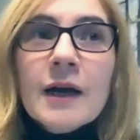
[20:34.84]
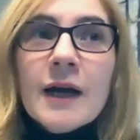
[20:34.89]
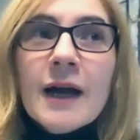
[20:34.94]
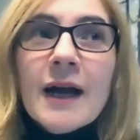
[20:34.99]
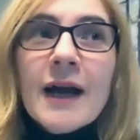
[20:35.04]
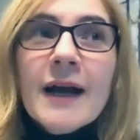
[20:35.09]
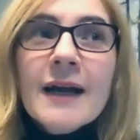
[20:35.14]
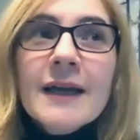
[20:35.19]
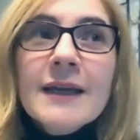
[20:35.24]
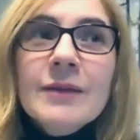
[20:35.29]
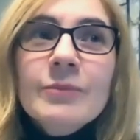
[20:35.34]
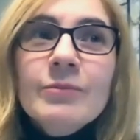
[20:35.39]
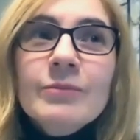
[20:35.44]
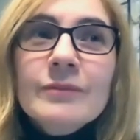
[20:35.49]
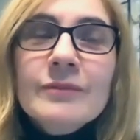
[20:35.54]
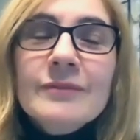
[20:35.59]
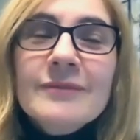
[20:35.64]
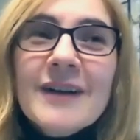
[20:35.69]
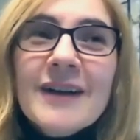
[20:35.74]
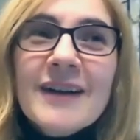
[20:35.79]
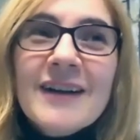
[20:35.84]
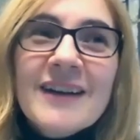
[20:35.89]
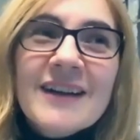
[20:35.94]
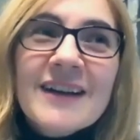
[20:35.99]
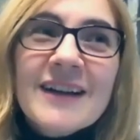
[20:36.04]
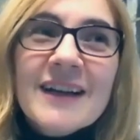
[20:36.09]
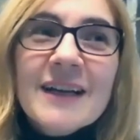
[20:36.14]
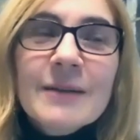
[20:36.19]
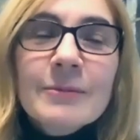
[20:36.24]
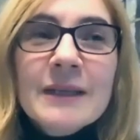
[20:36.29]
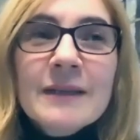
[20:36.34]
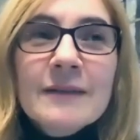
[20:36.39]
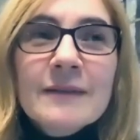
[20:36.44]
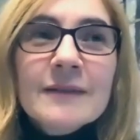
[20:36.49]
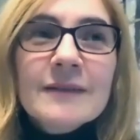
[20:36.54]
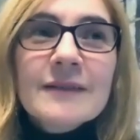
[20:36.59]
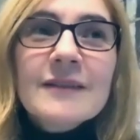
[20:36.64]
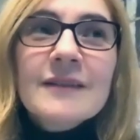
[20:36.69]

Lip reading: I mean,